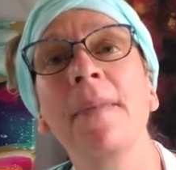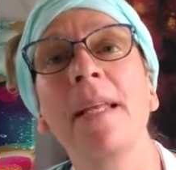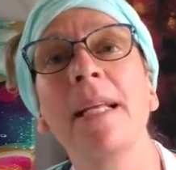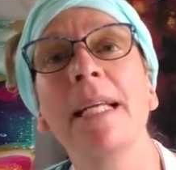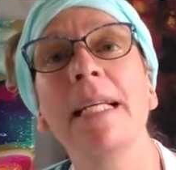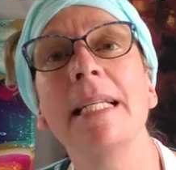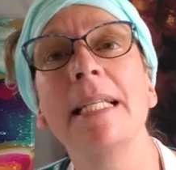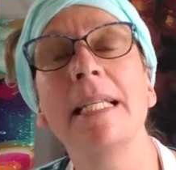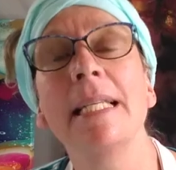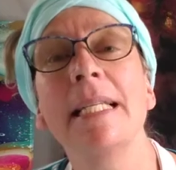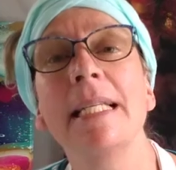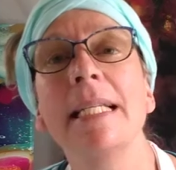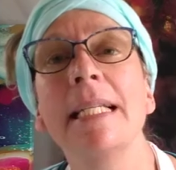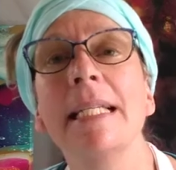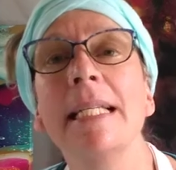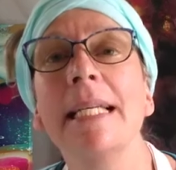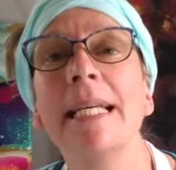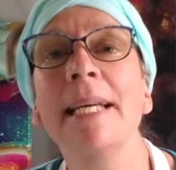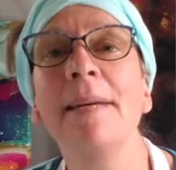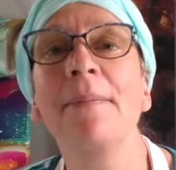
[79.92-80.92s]

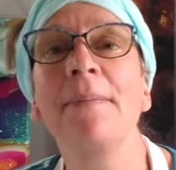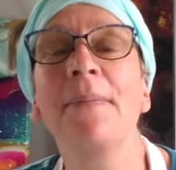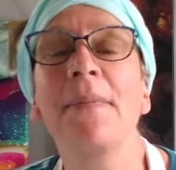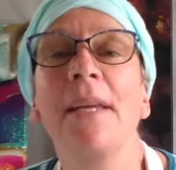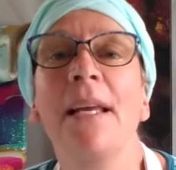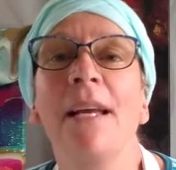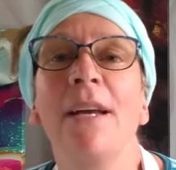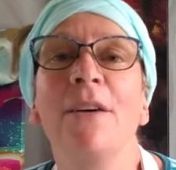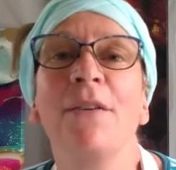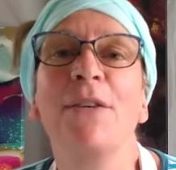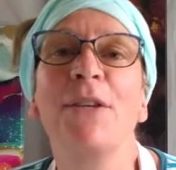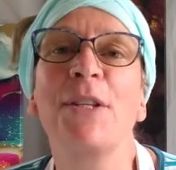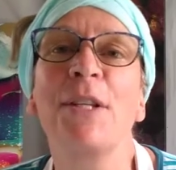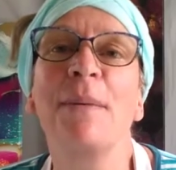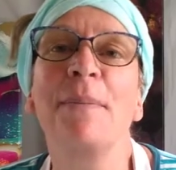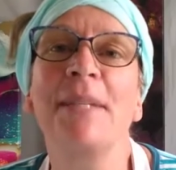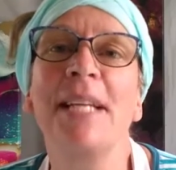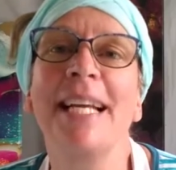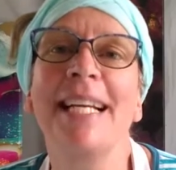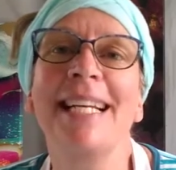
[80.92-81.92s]
consistency. For
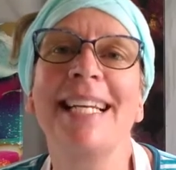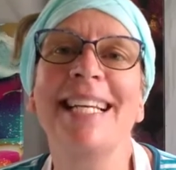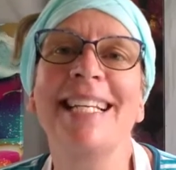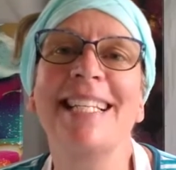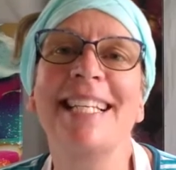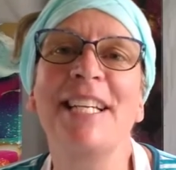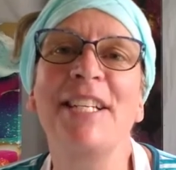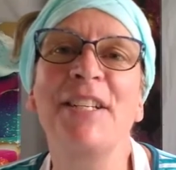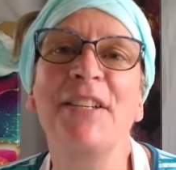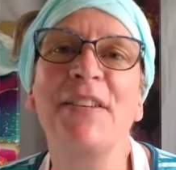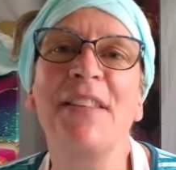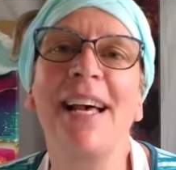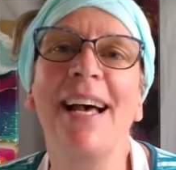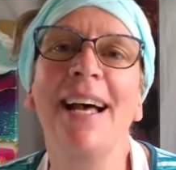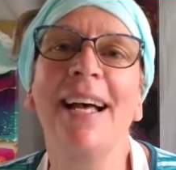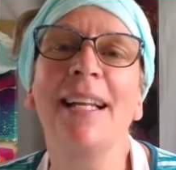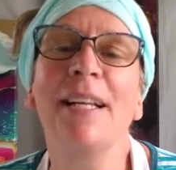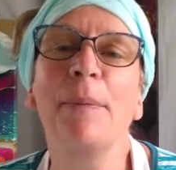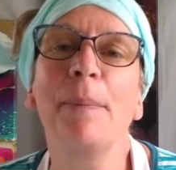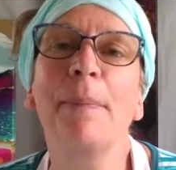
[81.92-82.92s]
some techniques I do
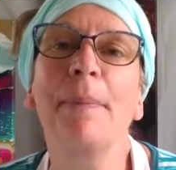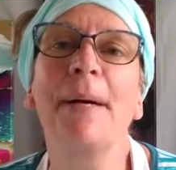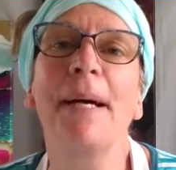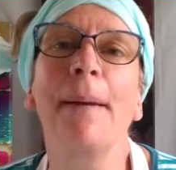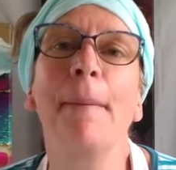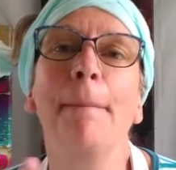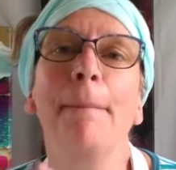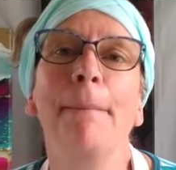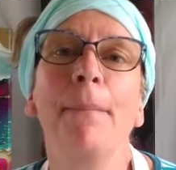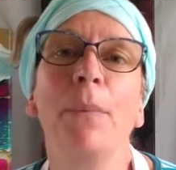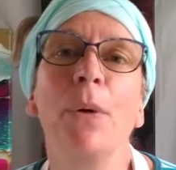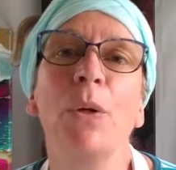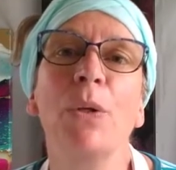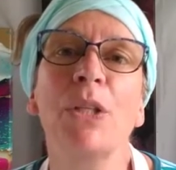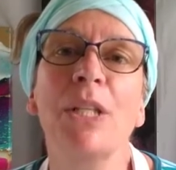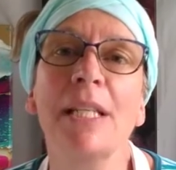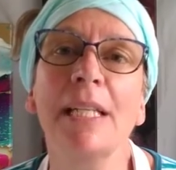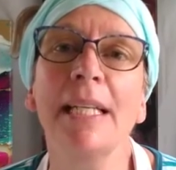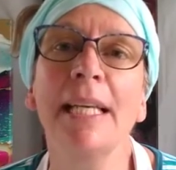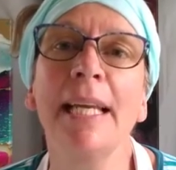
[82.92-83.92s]
that, but
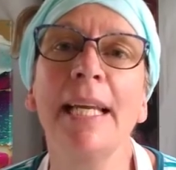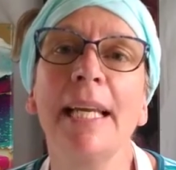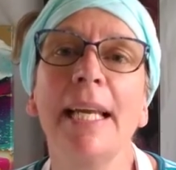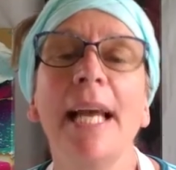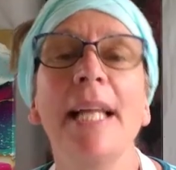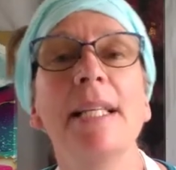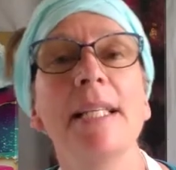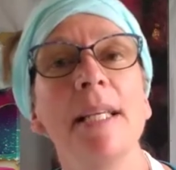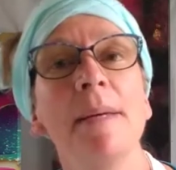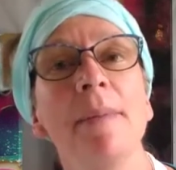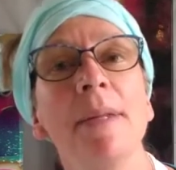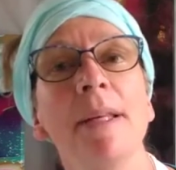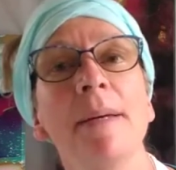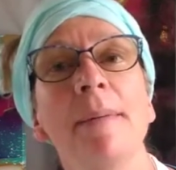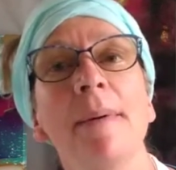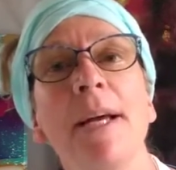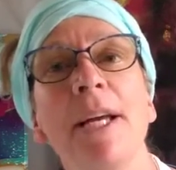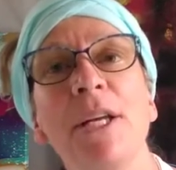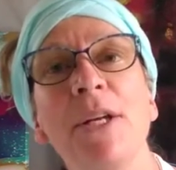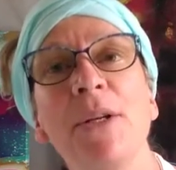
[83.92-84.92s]
mostly, and some of
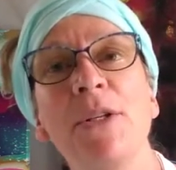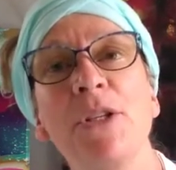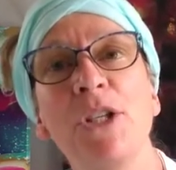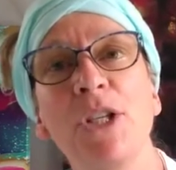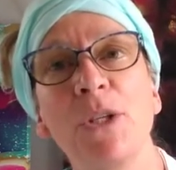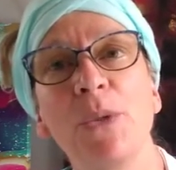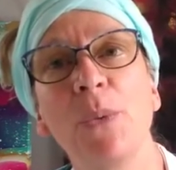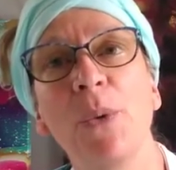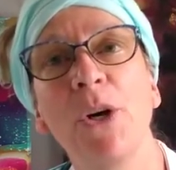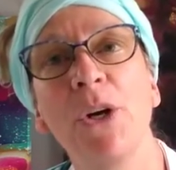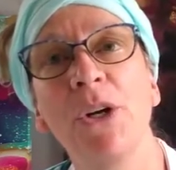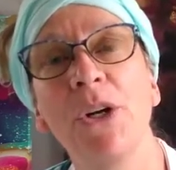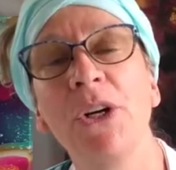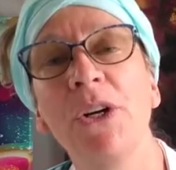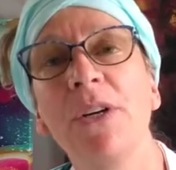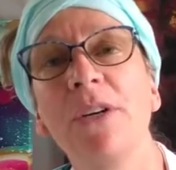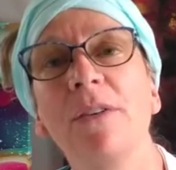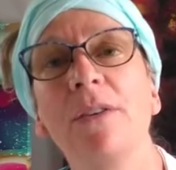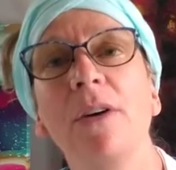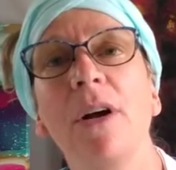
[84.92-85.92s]
them I use just
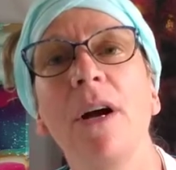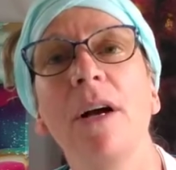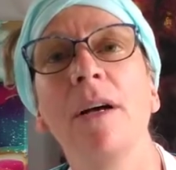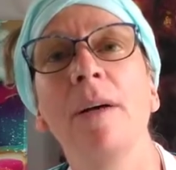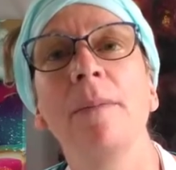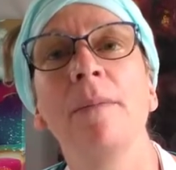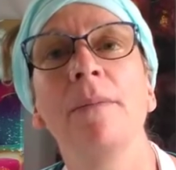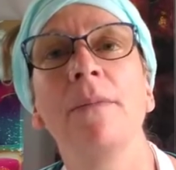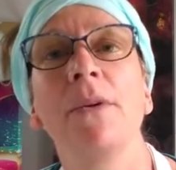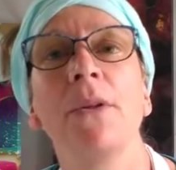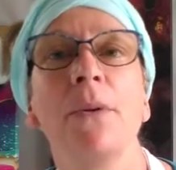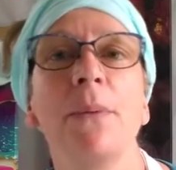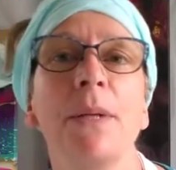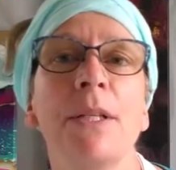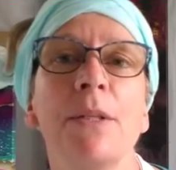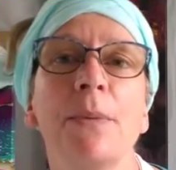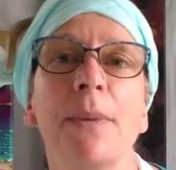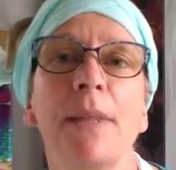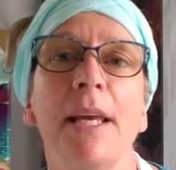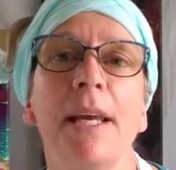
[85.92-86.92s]
water. For the
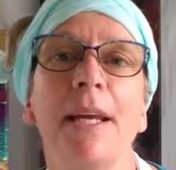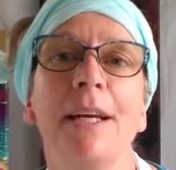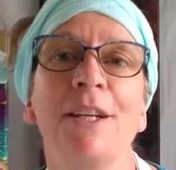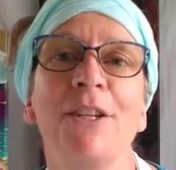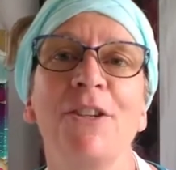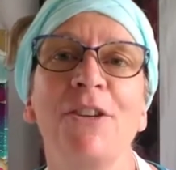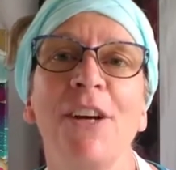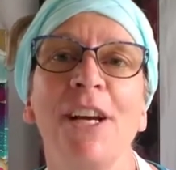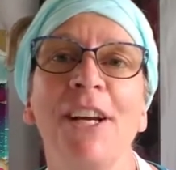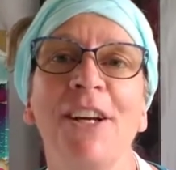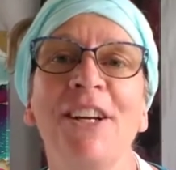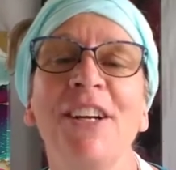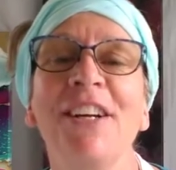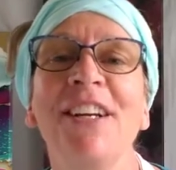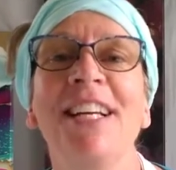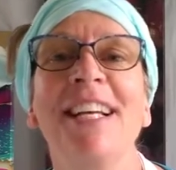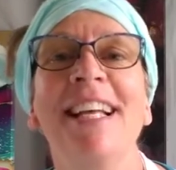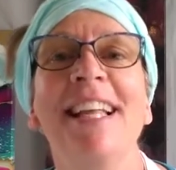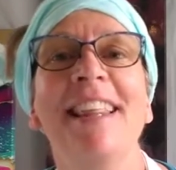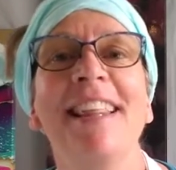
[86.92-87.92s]
ones with the hair dryer,
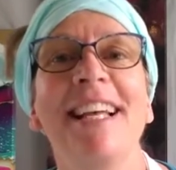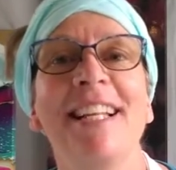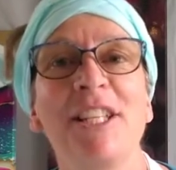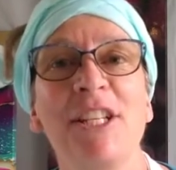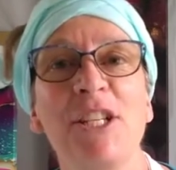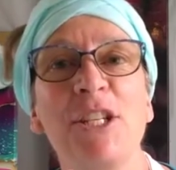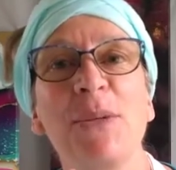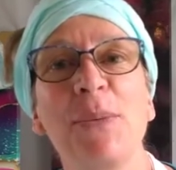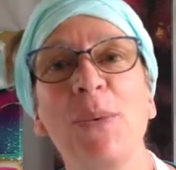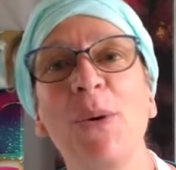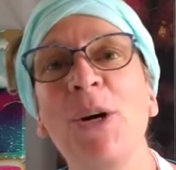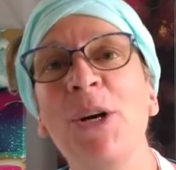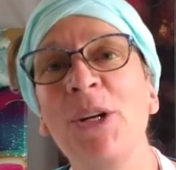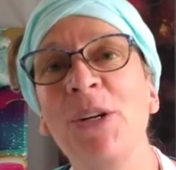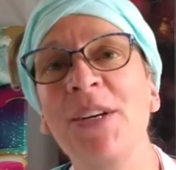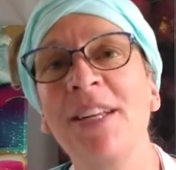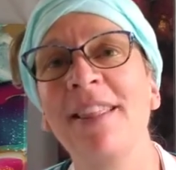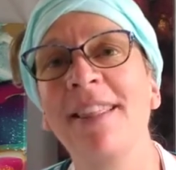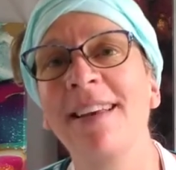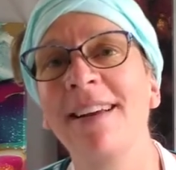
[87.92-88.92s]
that's just
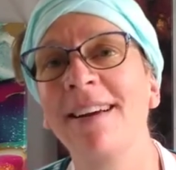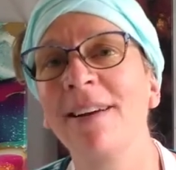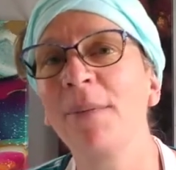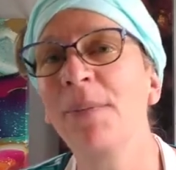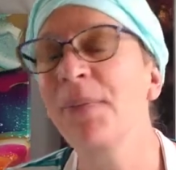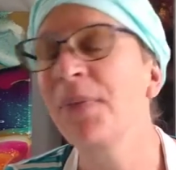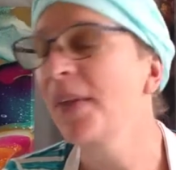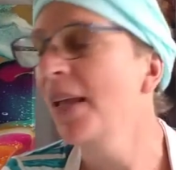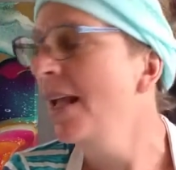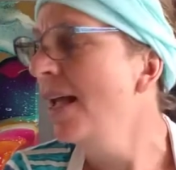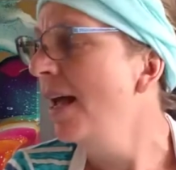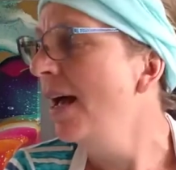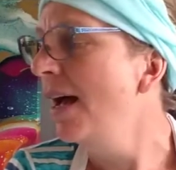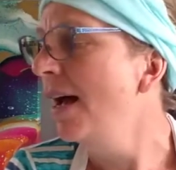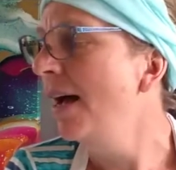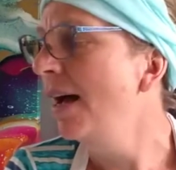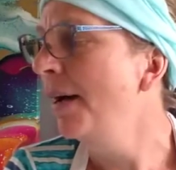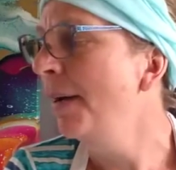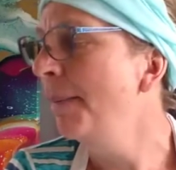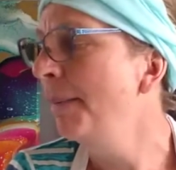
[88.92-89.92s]
water in there.
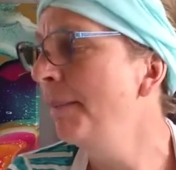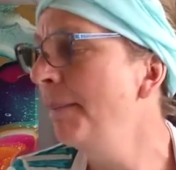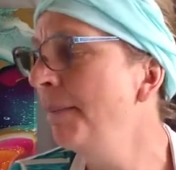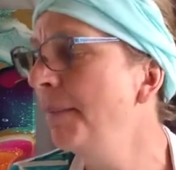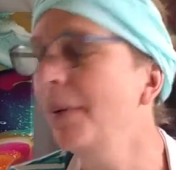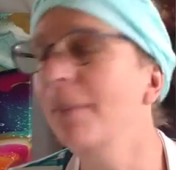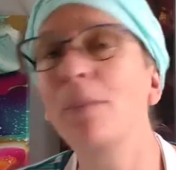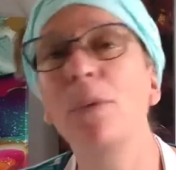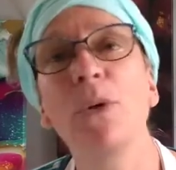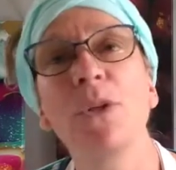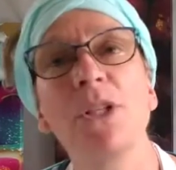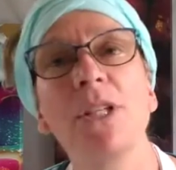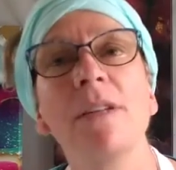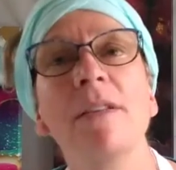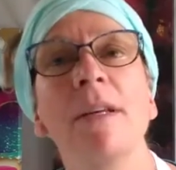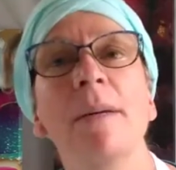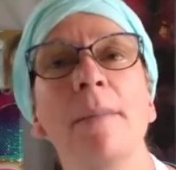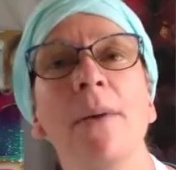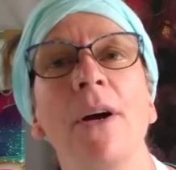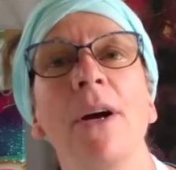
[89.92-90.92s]
But most of
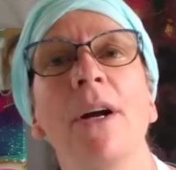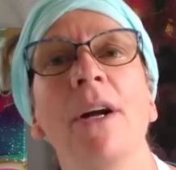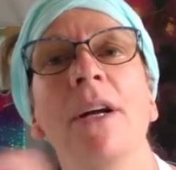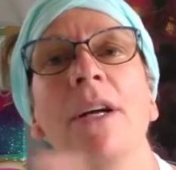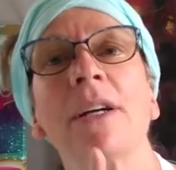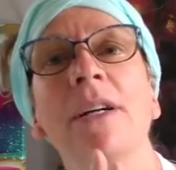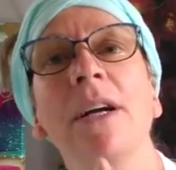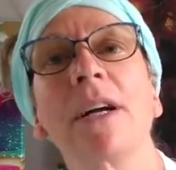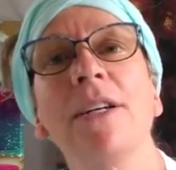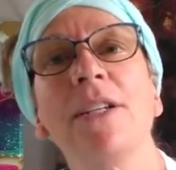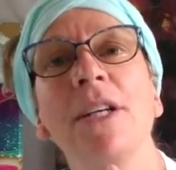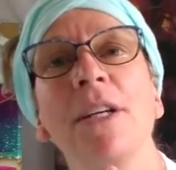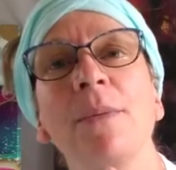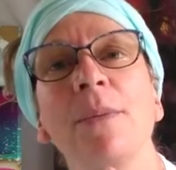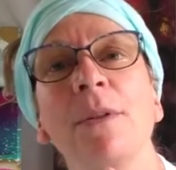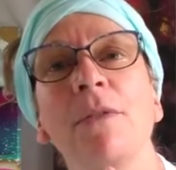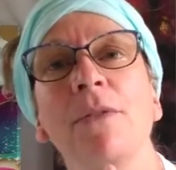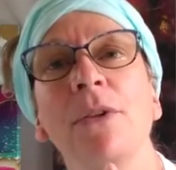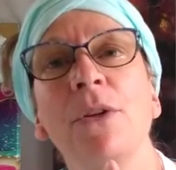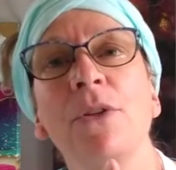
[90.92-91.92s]
them are done
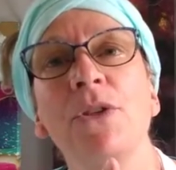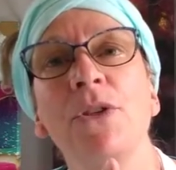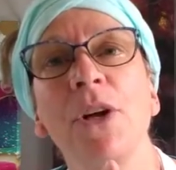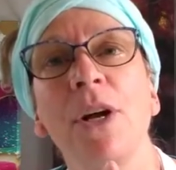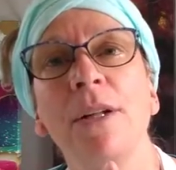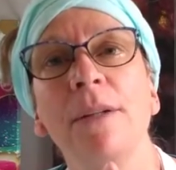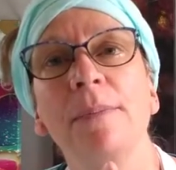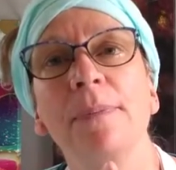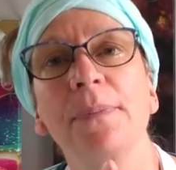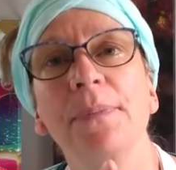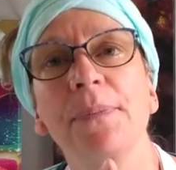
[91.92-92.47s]
with Floetrol.